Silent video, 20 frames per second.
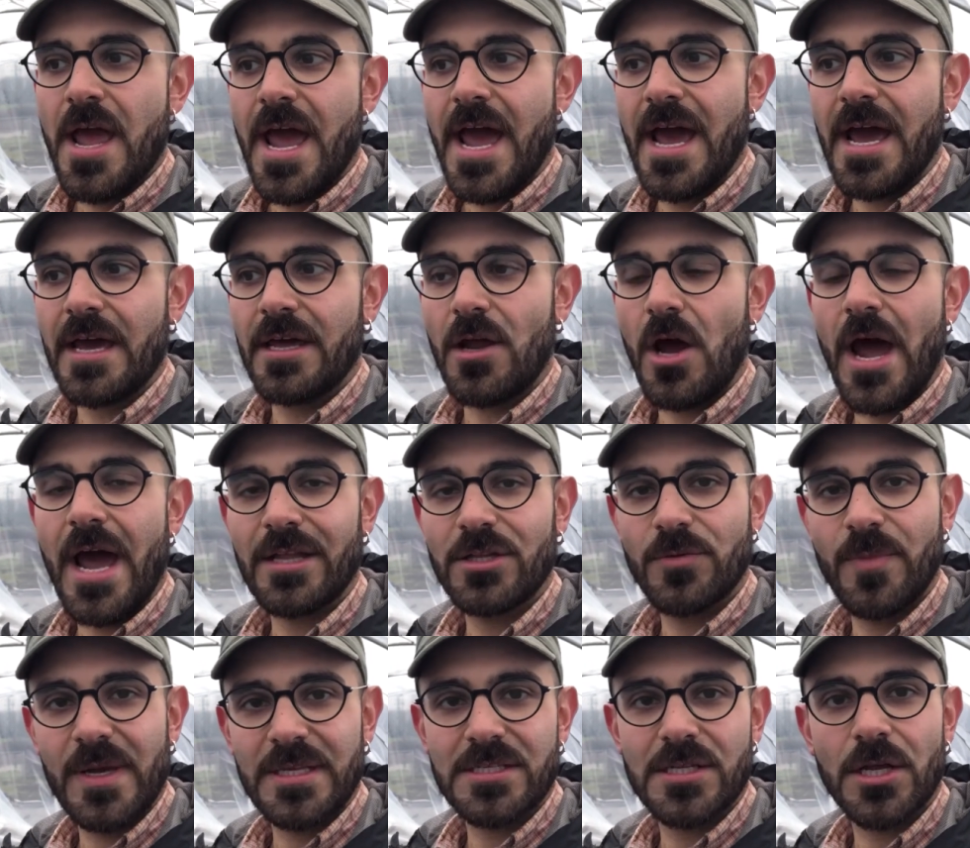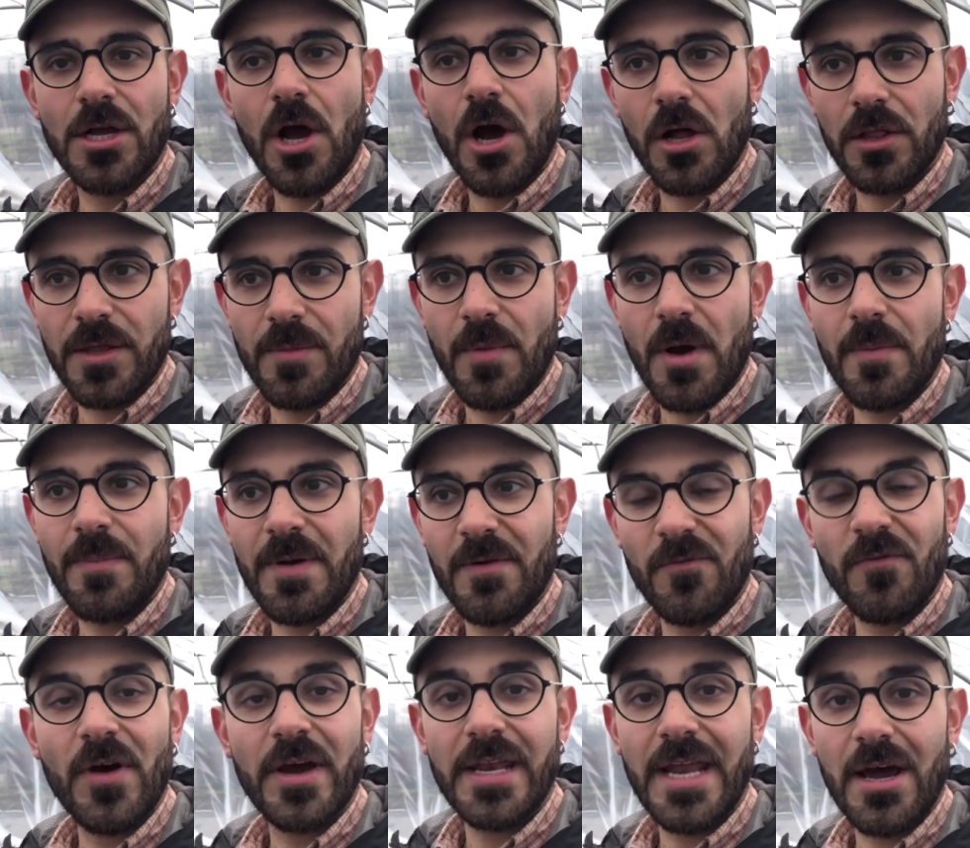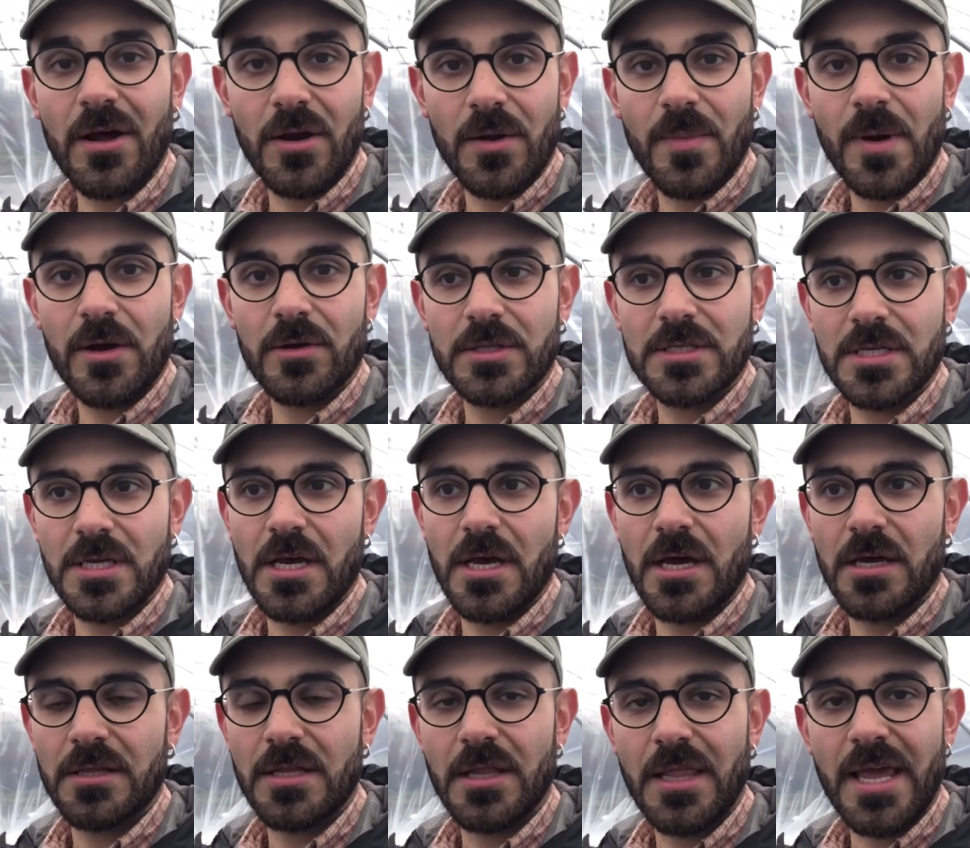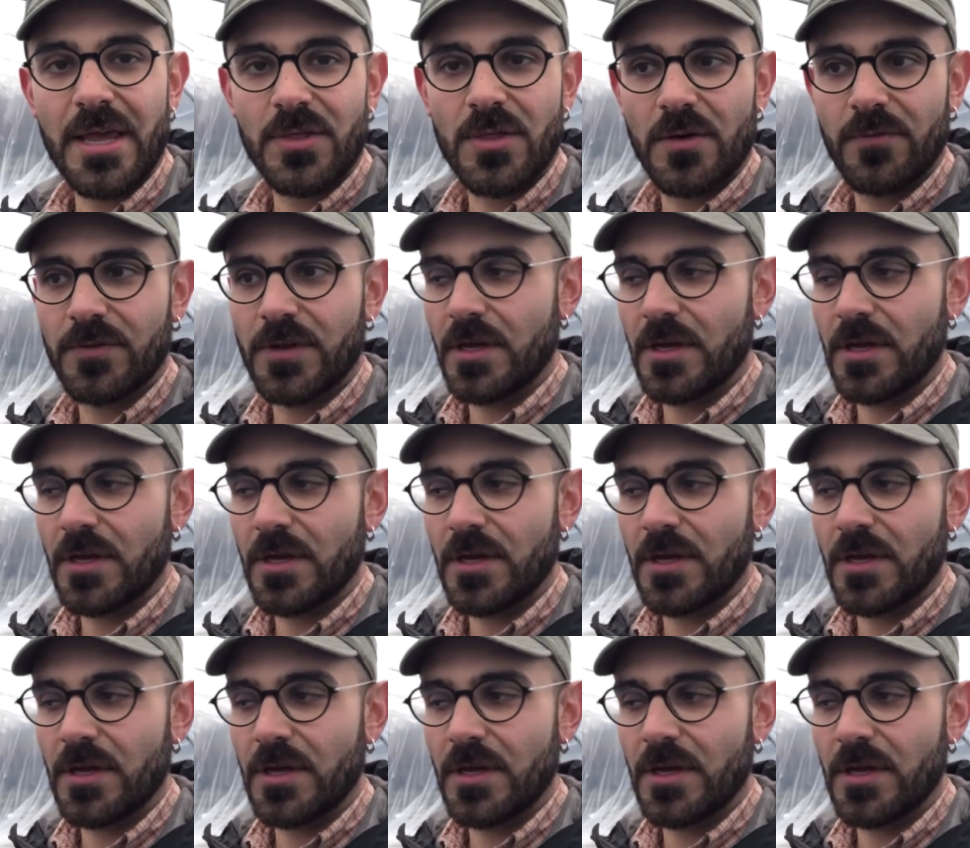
and I had to basically call them up and find out about the length of